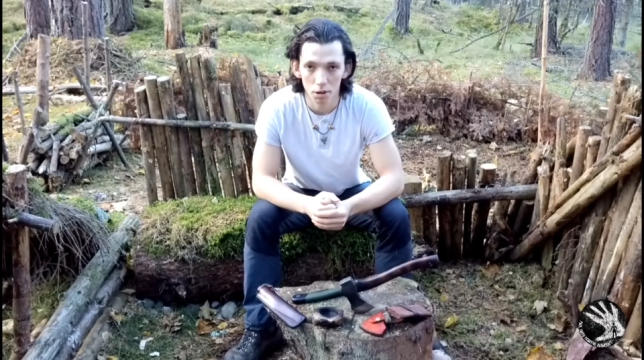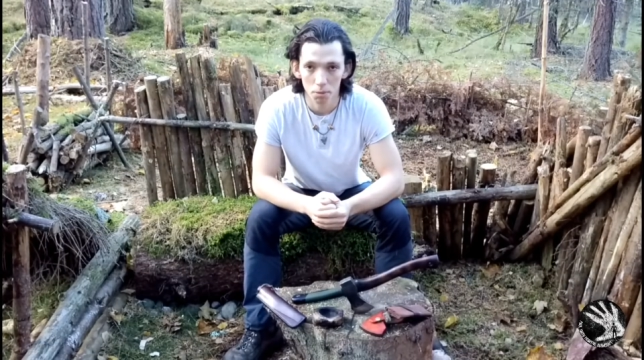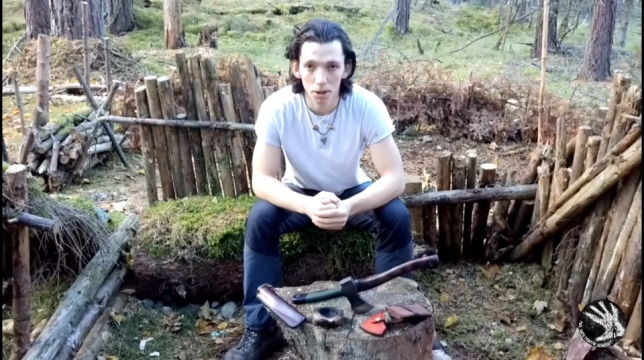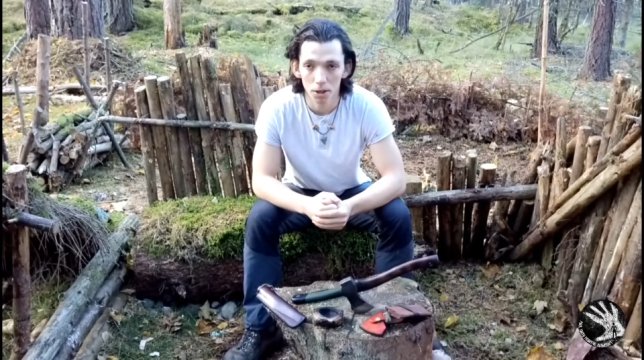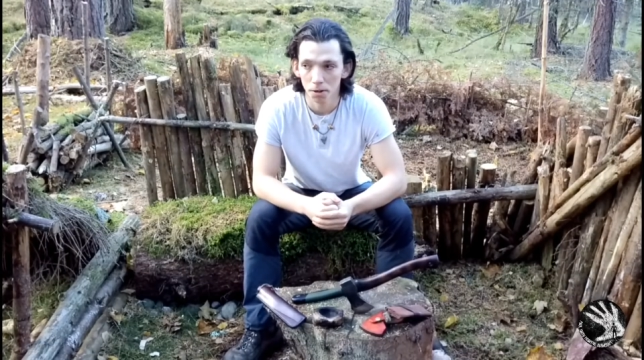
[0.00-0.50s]
to
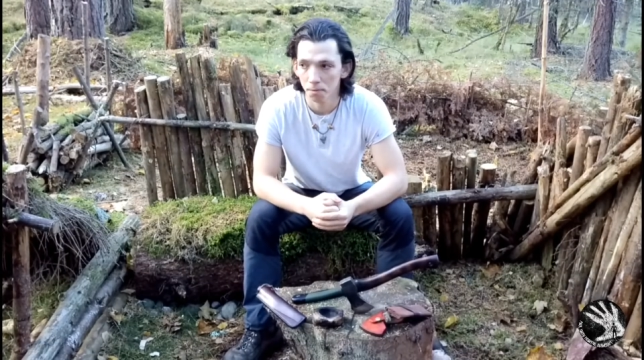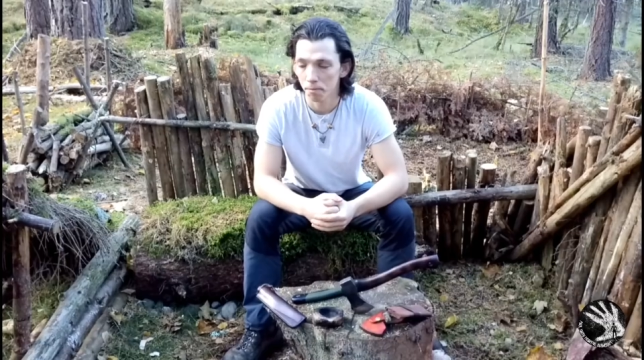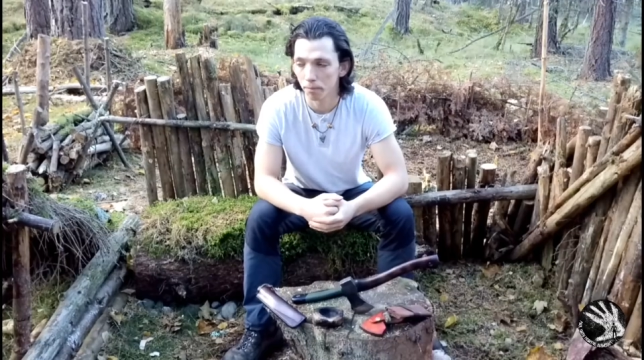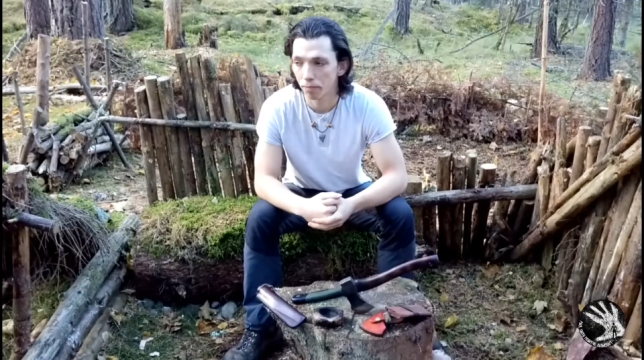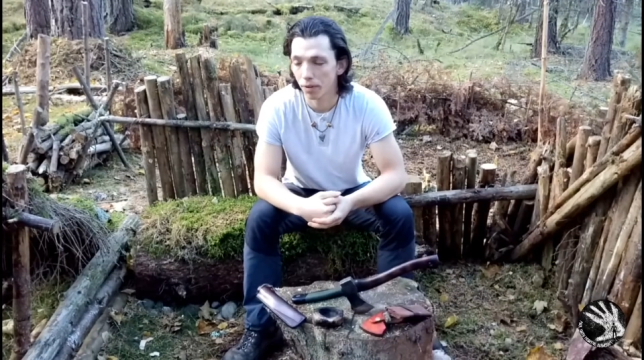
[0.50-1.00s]
build on,
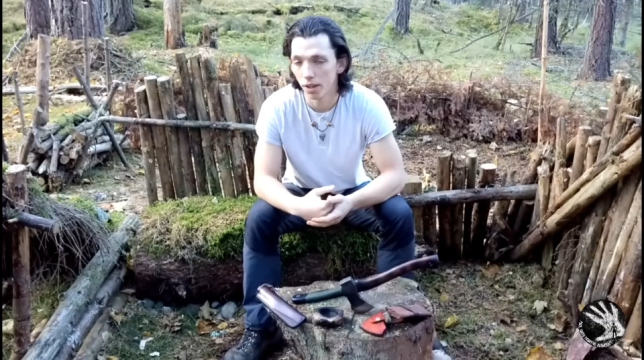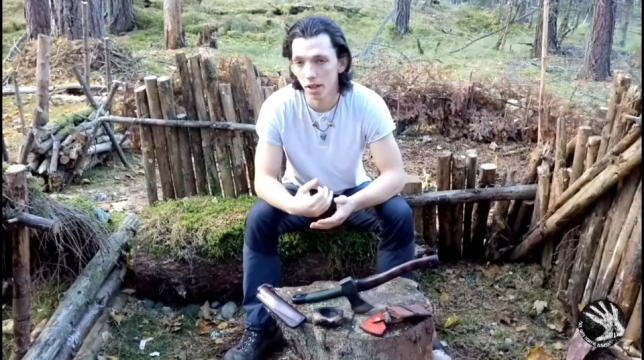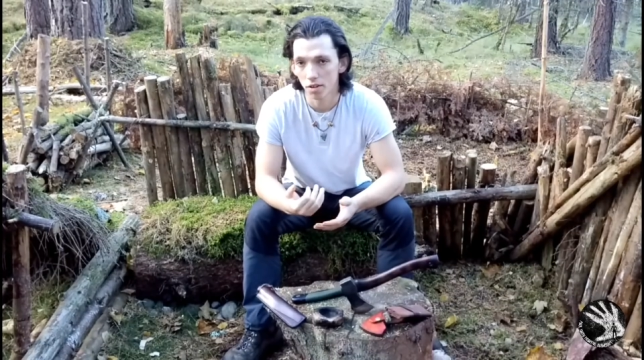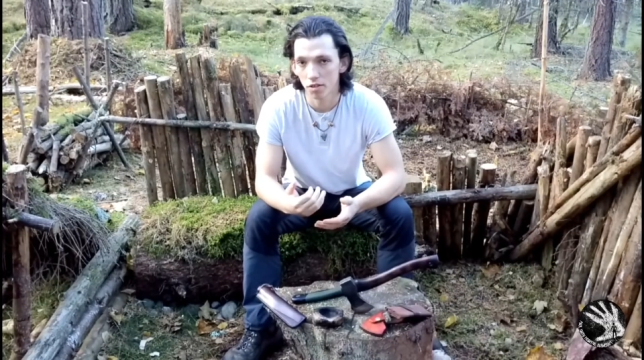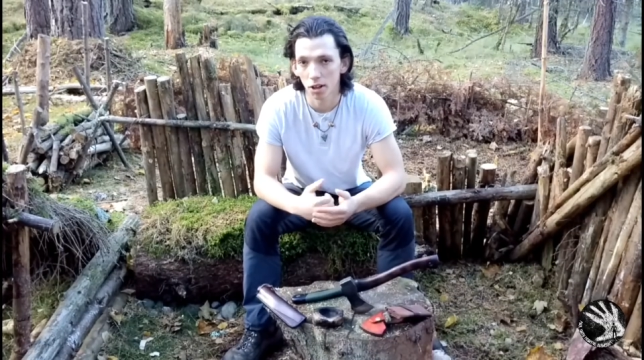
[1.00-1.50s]
and
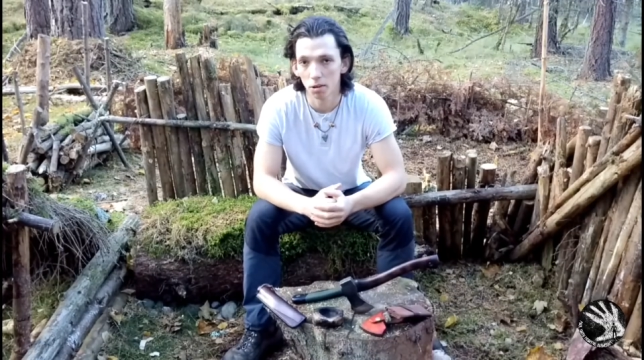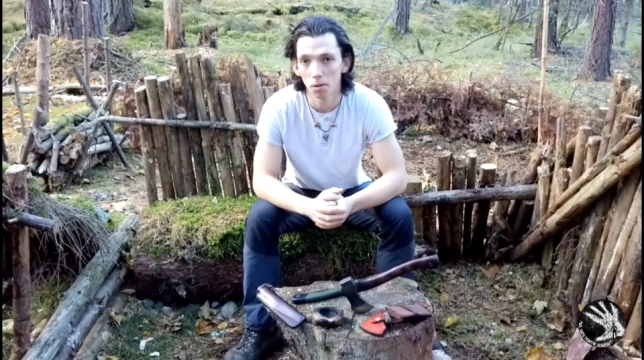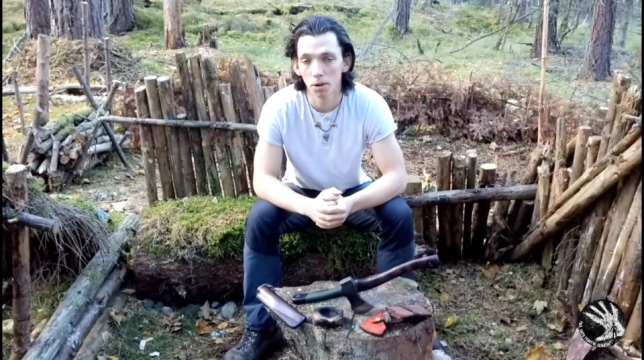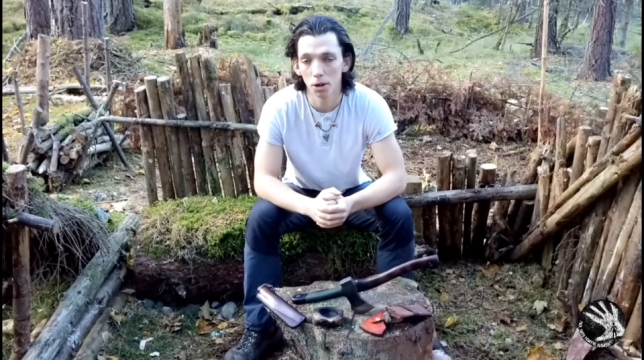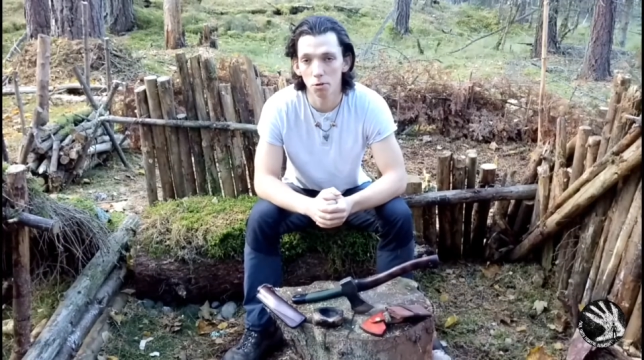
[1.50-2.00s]
that's exactly
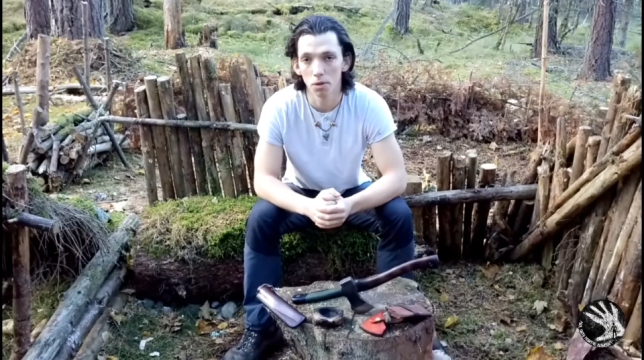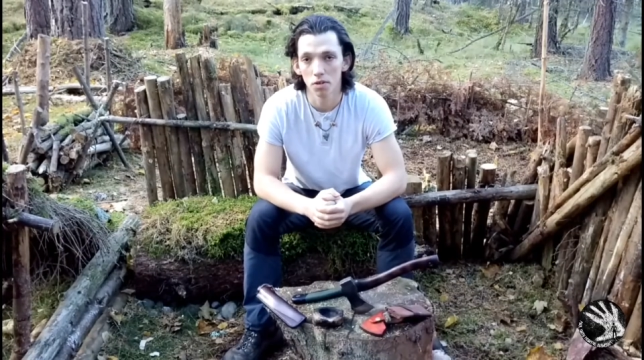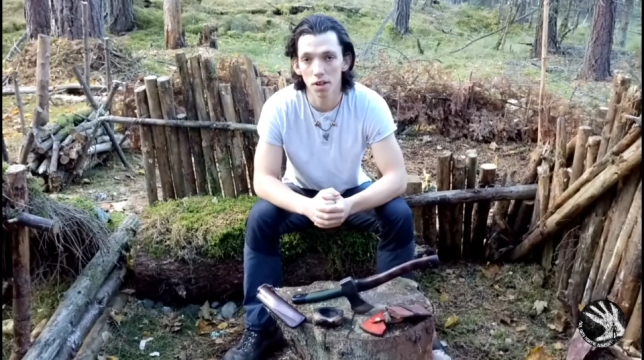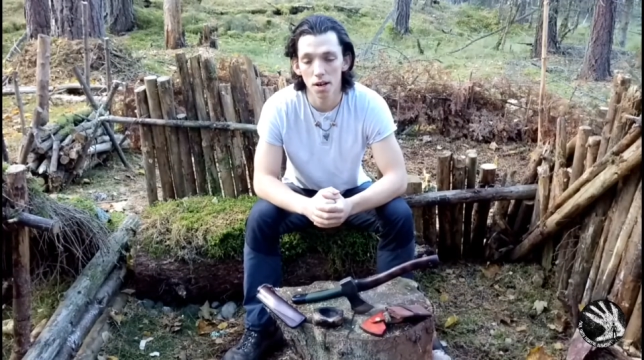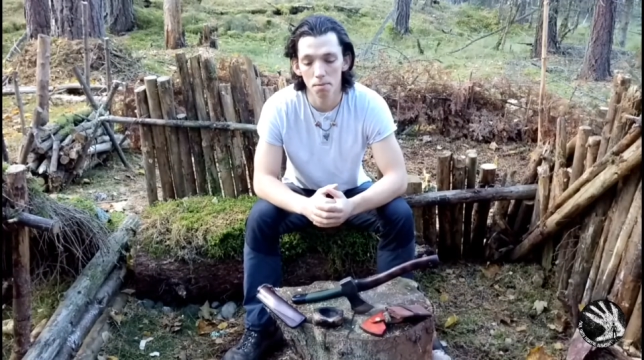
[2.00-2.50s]
what I'm going to do with
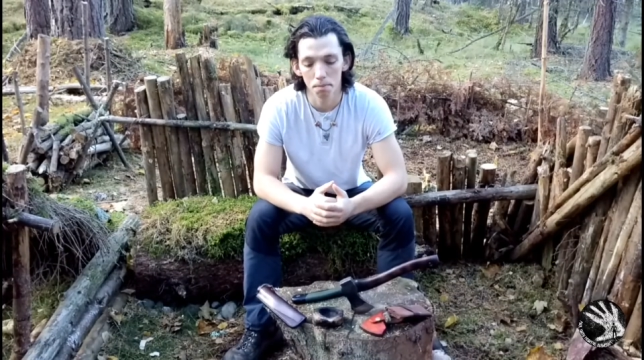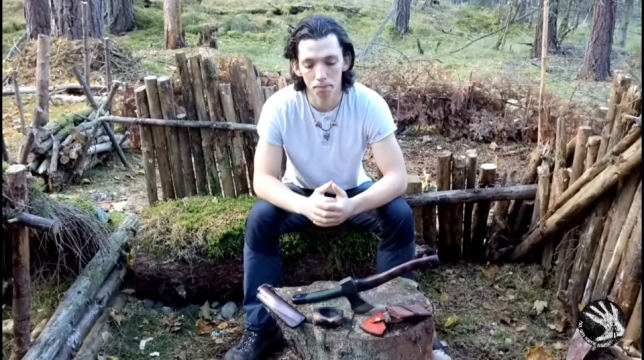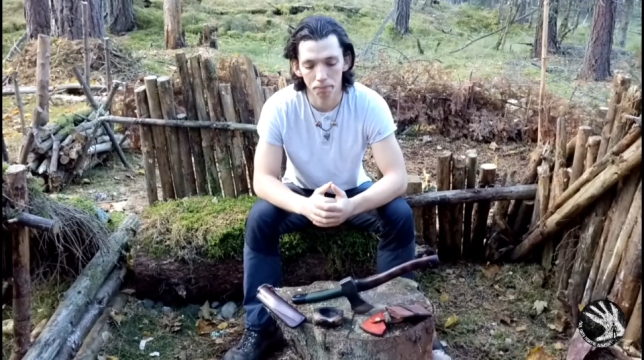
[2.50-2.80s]
this camp.